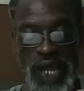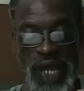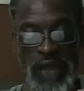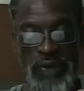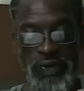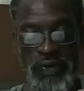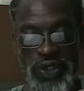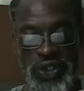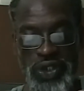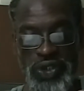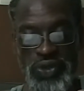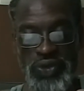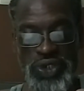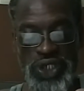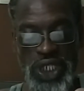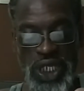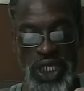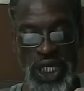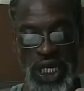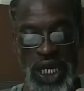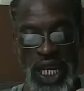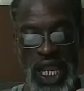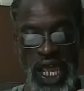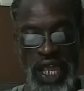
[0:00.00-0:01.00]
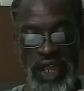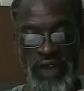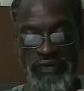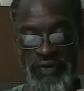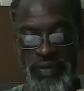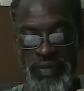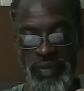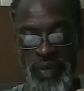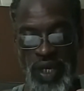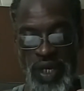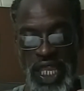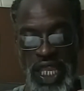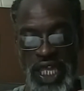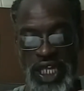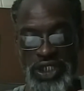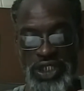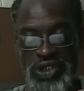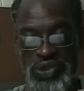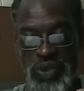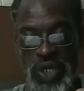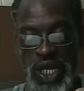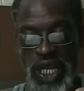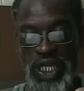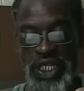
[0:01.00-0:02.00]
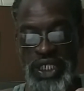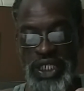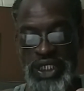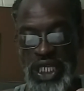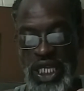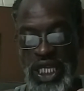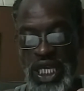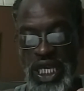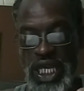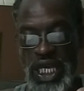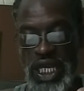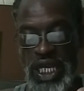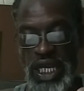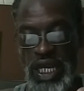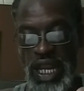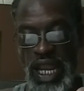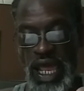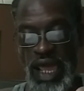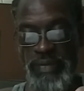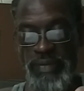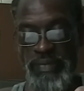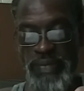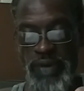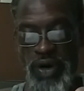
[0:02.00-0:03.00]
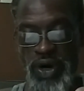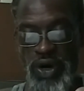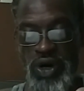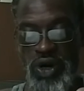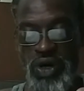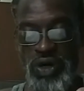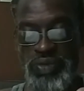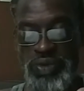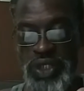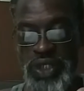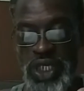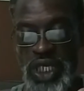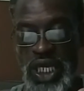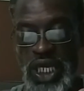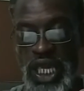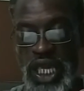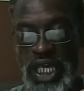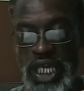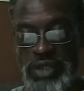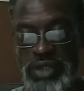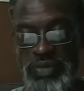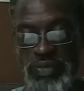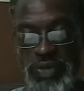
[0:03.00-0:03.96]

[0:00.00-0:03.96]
by reducing the light from electronics, light bulbs, as